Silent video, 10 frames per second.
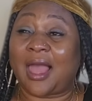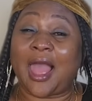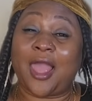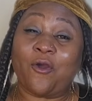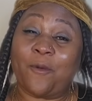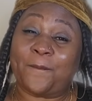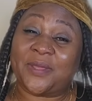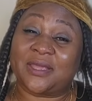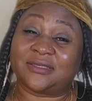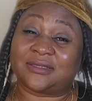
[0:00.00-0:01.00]
I hope
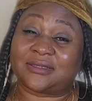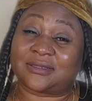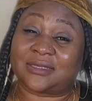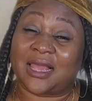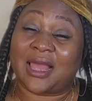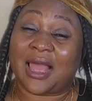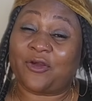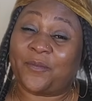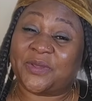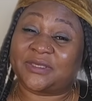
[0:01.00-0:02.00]

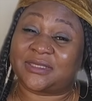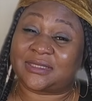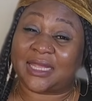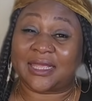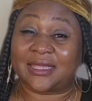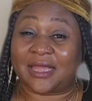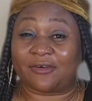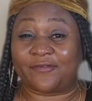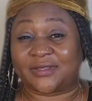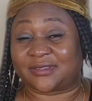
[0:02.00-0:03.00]
he's taking care
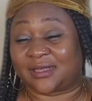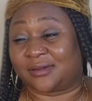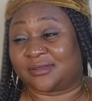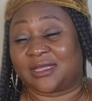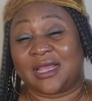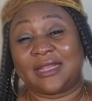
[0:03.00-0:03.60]
of his health.